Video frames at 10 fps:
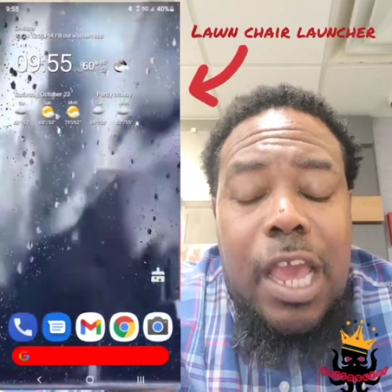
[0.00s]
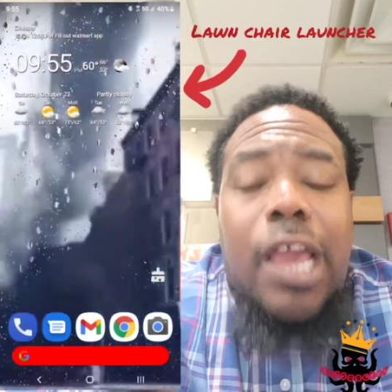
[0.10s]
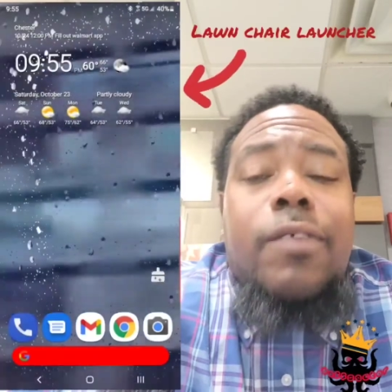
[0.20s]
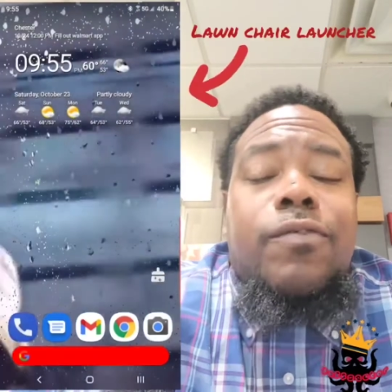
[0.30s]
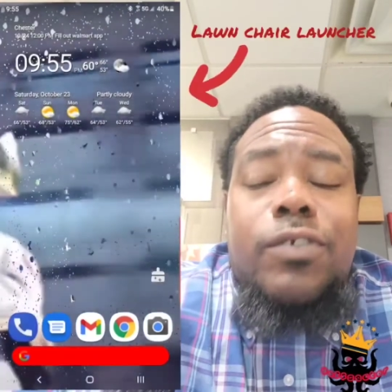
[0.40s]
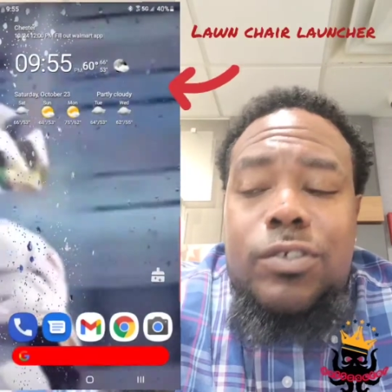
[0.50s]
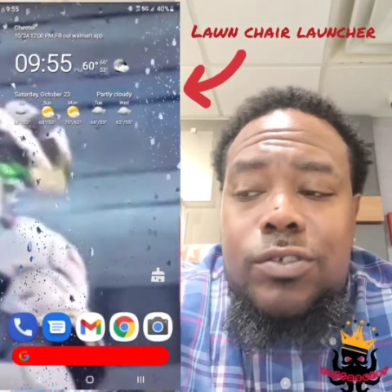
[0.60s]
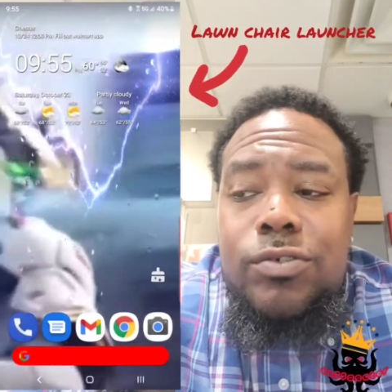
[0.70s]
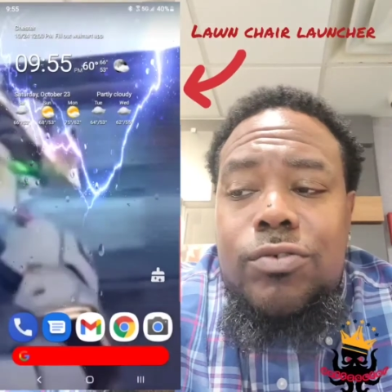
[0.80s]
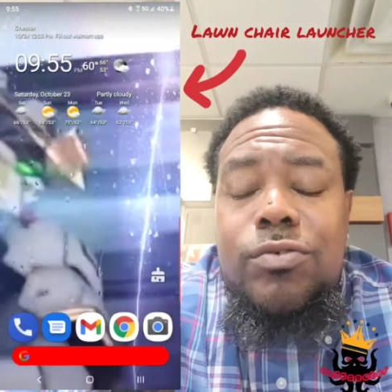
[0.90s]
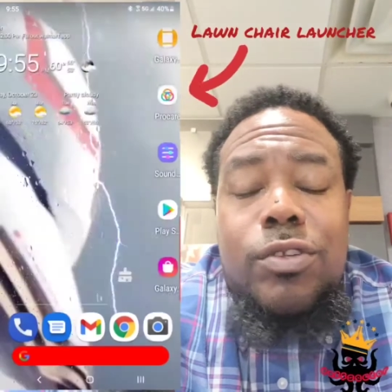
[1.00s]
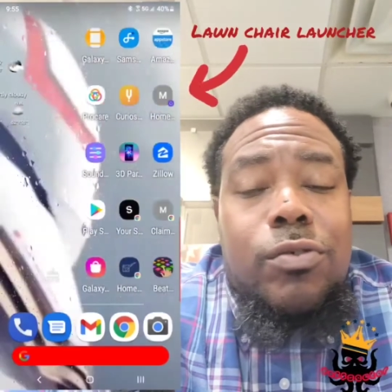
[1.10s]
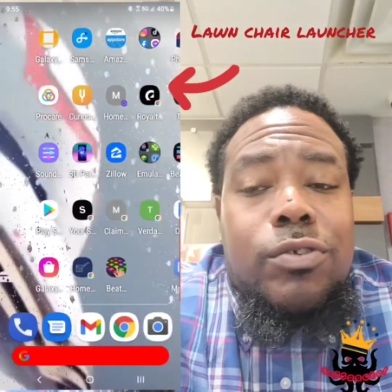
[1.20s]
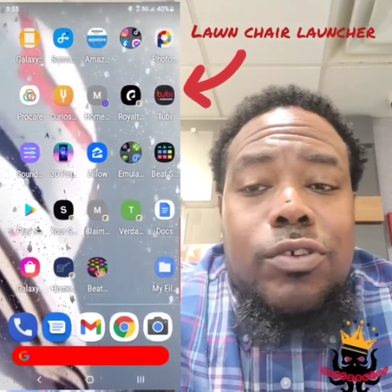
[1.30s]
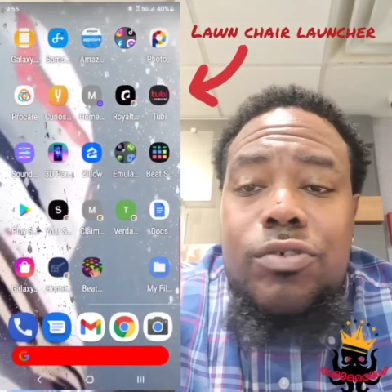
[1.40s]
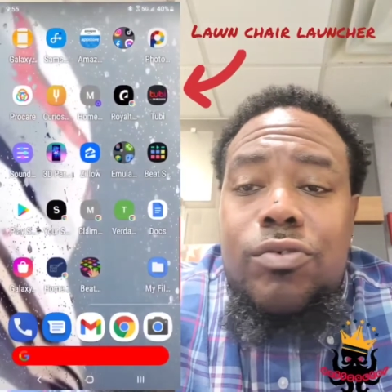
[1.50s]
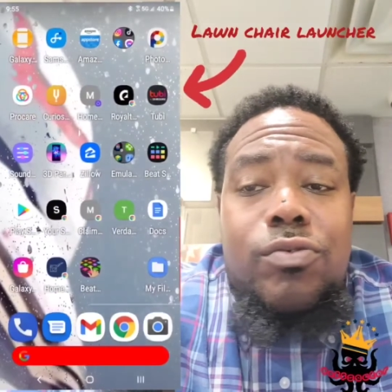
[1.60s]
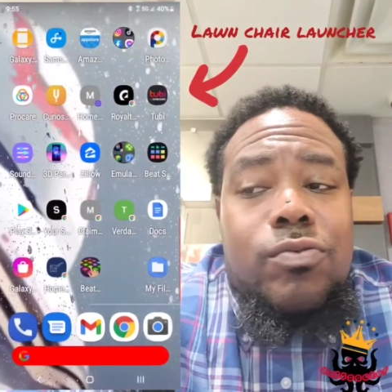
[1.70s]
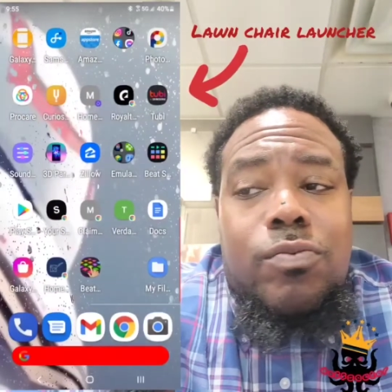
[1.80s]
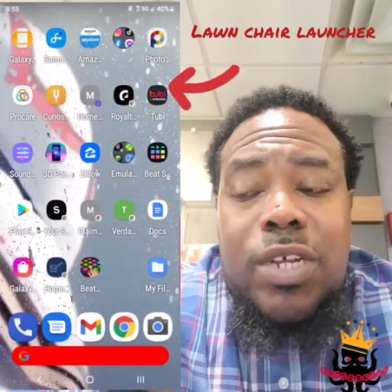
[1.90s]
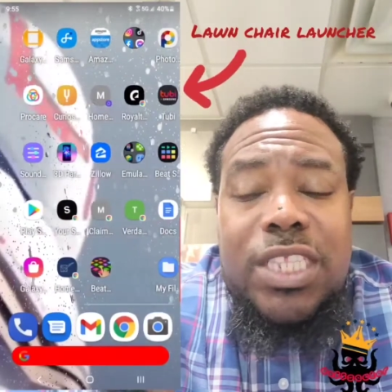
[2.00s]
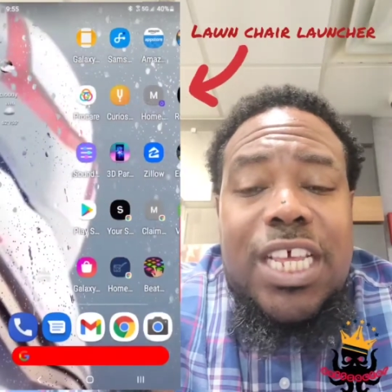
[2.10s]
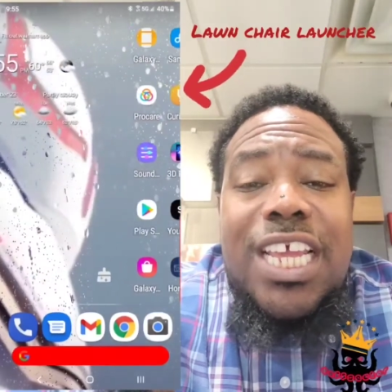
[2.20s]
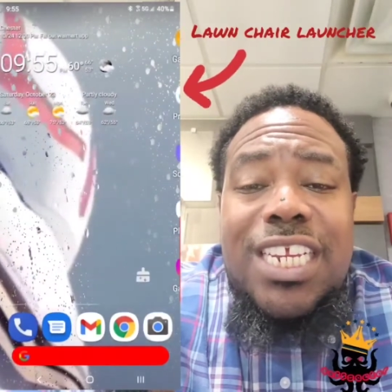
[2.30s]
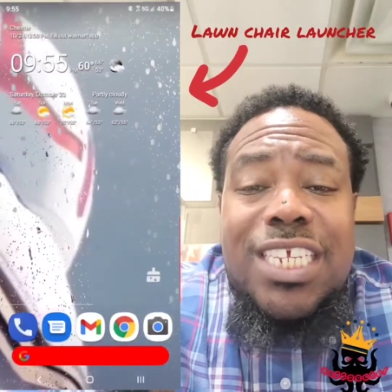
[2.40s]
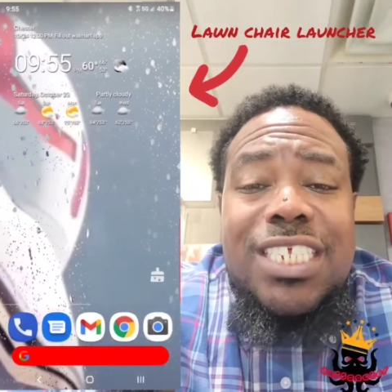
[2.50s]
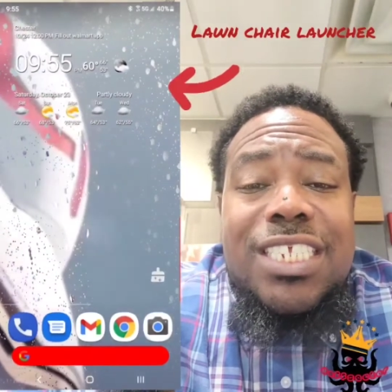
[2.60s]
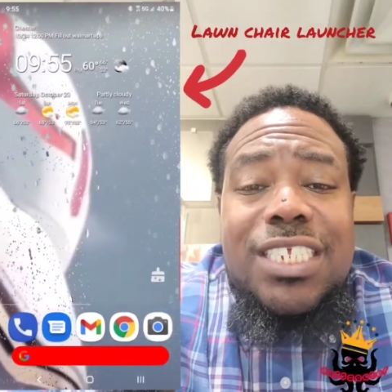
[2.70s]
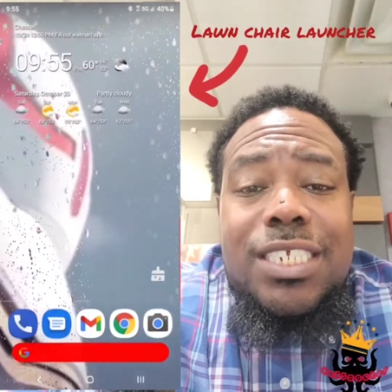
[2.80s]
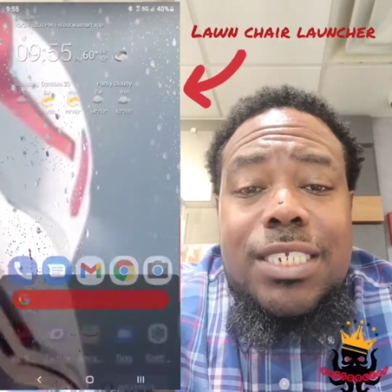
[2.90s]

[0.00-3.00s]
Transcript: And for you don't know what that is,